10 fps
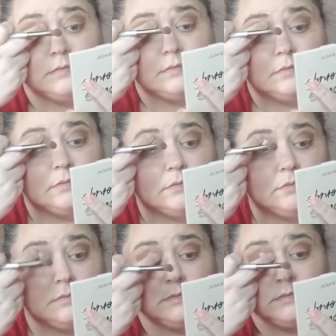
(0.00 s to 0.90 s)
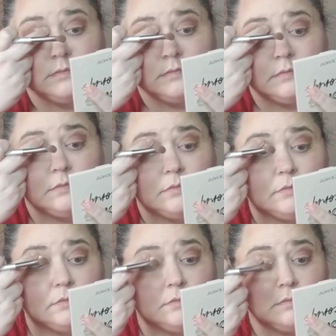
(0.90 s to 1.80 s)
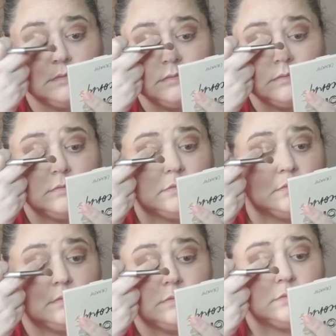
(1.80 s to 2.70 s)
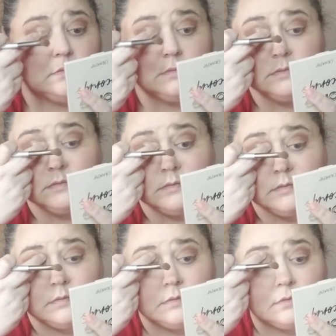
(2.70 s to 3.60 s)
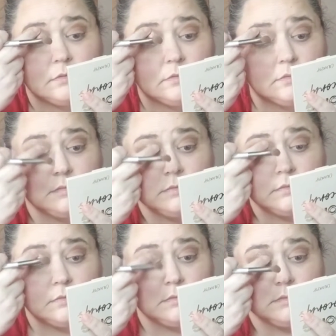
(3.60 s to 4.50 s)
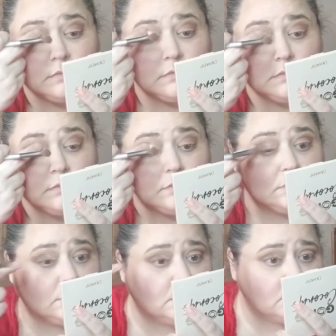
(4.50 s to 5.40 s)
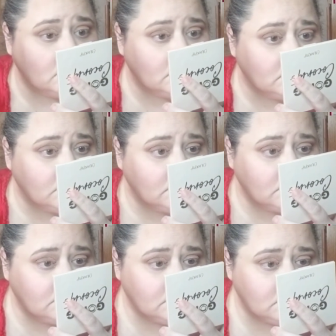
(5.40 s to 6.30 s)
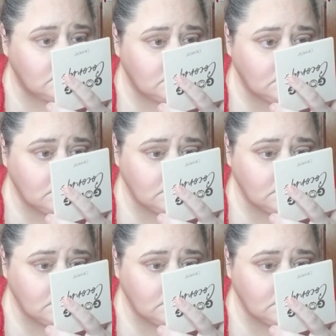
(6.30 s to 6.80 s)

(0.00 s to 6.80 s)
(silence)